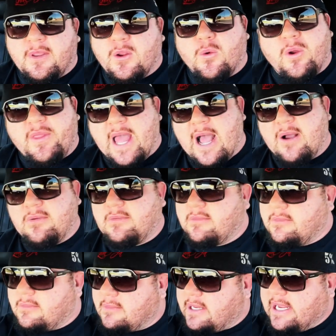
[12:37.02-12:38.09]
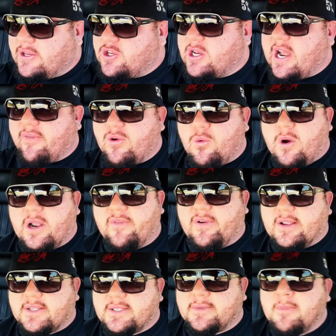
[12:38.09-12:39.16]
without each and every one of
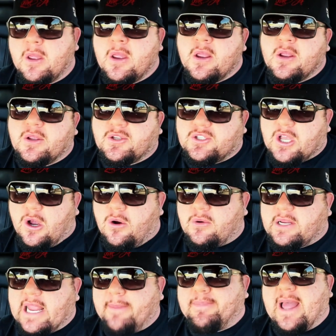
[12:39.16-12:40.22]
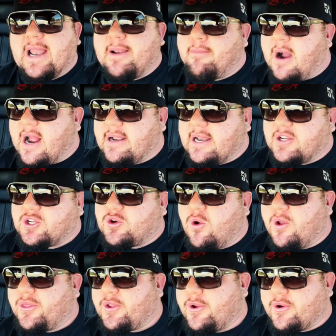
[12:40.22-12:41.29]
us. So keep that in mind as you're
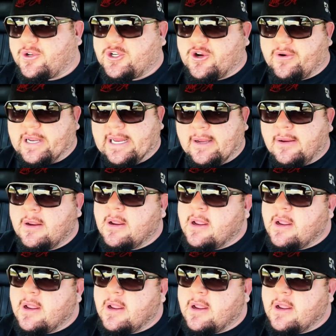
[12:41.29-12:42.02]
going through your journey.